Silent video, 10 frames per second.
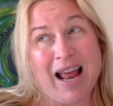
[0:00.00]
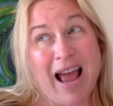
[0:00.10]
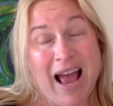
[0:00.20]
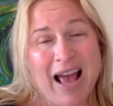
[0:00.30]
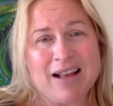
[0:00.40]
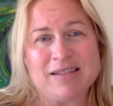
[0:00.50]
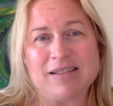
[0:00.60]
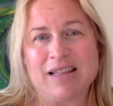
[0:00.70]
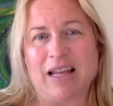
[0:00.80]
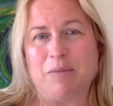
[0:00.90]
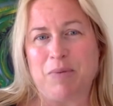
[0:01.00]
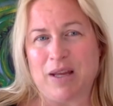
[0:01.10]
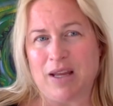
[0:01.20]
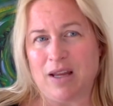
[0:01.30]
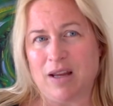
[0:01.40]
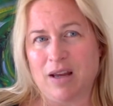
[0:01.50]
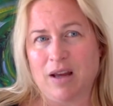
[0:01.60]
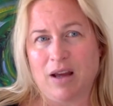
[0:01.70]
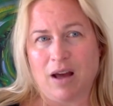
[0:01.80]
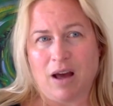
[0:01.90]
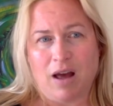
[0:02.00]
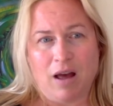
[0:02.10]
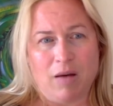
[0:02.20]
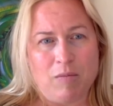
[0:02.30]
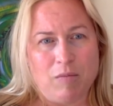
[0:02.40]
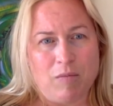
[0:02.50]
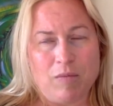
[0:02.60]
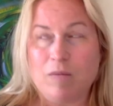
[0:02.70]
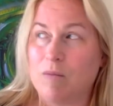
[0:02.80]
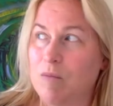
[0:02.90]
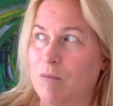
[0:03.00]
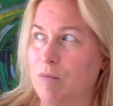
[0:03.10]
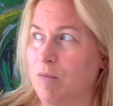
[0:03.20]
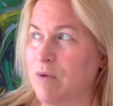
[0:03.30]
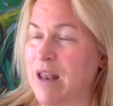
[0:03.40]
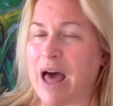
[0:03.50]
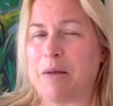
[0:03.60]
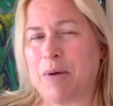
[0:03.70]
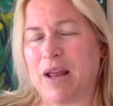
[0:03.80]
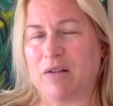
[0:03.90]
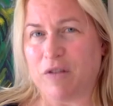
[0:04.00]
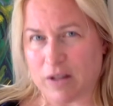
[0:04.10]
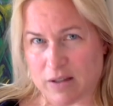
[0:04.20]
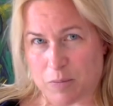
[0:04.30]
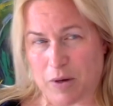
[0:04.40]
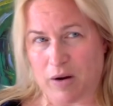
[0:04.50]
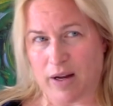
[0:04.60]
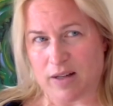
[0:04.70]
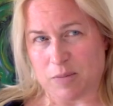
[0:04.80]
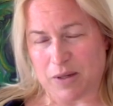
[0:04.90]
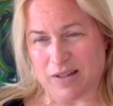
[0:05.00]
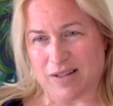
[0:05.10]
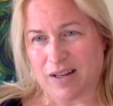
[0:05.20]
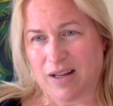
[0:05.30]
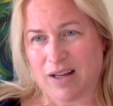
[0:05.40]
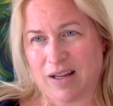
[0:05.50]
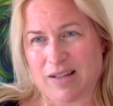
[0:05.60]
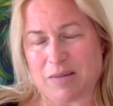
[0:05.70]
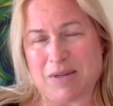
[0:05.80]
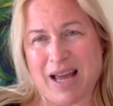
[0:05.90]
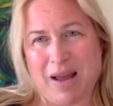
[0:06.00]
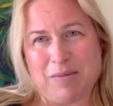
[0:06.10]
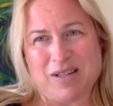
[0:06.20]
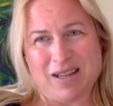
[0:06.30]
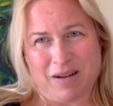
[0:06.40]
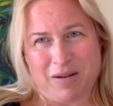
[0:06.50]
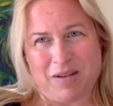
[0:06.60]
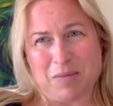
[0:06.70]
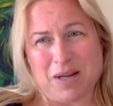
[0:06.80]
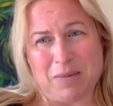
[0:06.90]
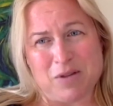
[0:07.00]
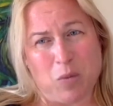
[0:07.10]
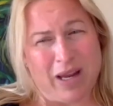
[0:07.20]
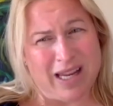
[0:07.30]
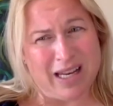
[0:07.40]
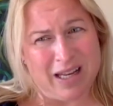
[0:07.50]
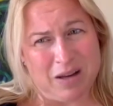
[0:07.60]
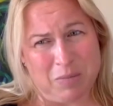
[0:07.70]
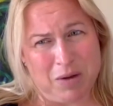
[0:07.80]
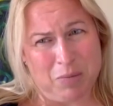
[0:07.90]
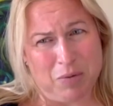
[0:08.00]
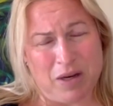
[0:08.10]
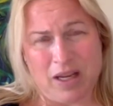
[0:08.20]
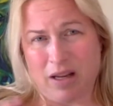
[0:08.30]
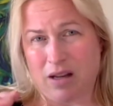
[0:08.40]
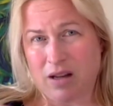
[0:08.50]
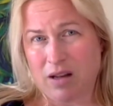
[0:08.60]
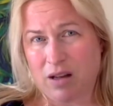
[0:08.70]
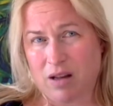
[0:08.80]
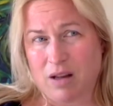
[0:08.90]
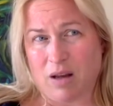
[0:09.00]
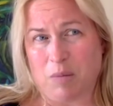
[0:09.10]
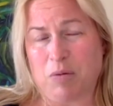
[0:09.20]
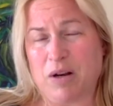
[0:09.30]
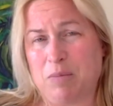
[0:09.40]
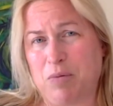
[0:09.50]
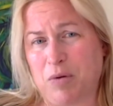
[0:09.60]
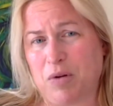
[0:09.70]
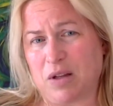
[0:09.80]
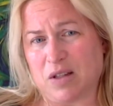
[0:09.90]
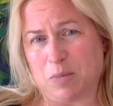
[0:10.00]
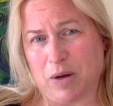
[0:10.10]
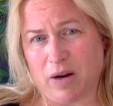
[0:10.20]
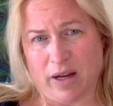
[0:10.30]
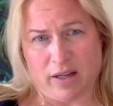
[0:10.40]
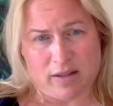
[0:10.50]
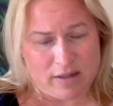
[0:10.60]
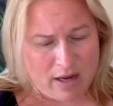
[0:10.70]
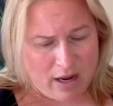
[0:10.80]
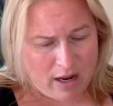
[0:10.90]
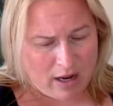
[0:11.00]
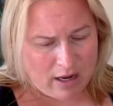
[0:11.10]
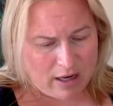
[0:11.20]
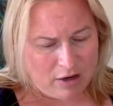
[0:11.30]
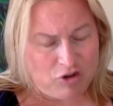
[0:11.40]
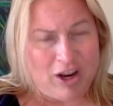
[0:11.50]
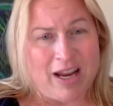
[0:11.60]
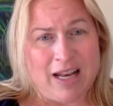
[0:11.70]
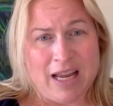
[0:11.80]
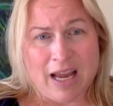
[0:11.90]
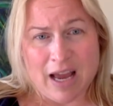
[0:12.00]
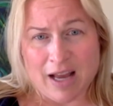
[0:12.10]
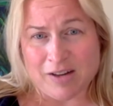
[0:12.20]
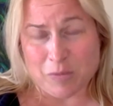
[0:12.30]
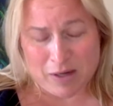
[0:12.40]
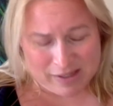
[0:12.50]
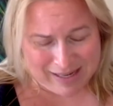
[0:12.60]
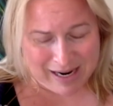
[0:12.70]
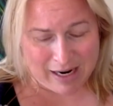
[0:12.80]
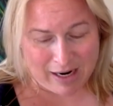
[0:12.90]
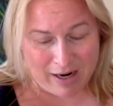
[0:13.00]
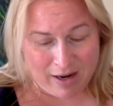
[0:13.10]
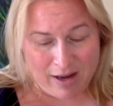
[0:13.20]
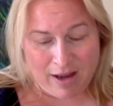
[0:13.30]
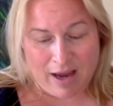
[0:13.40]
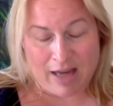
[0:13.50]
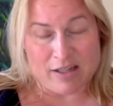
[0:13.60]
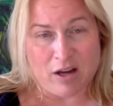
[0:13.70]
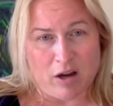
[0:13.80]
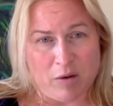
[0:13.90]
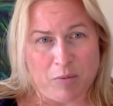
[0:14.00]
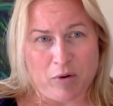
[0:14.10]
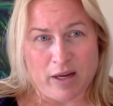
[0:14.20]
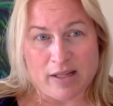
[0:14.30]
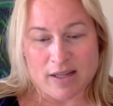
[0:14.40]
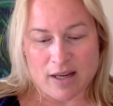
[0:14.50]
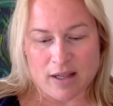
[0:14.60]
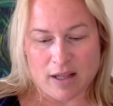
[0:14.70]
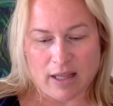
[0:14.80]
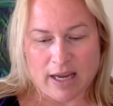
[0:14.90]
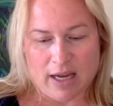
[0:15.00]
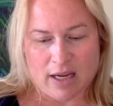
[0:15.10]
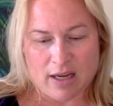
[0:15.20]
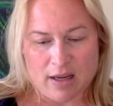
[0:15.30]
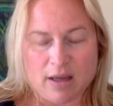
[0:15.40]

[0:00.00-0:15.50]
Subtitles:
ask that it be not a painful experience, because sometimes awakening can be a pretty brutal experience. And Janie, I just want to say, I saw your boys in the lake.